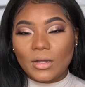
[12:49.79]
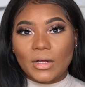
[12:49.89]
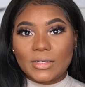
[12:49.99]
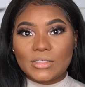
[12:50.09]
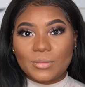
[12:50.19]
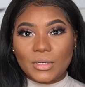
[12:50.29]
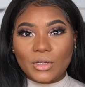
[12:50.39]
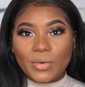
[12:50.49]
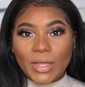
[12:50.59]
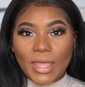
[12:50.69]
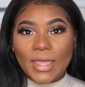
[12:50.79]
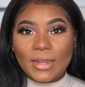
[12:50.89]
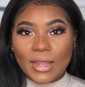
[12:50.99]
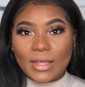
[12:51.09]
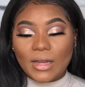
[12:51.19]
All right, so I'm gonna go
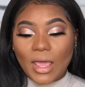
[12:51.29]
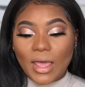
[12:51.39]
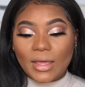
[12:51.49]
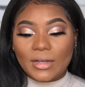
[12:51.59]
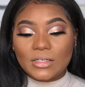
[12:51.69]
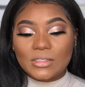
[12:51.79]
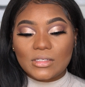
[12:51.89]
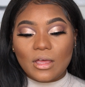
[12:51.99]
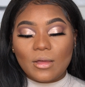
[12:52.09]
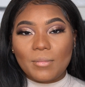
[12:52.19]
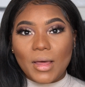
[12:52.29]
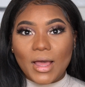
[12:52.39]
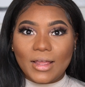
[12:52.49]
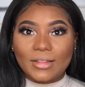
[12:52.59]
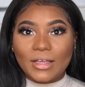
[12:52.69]
ahead and add some
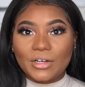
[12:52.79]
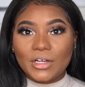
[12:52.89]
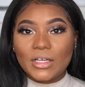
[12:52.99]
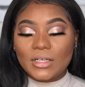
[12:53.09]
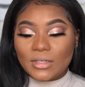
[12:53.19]
highlighter.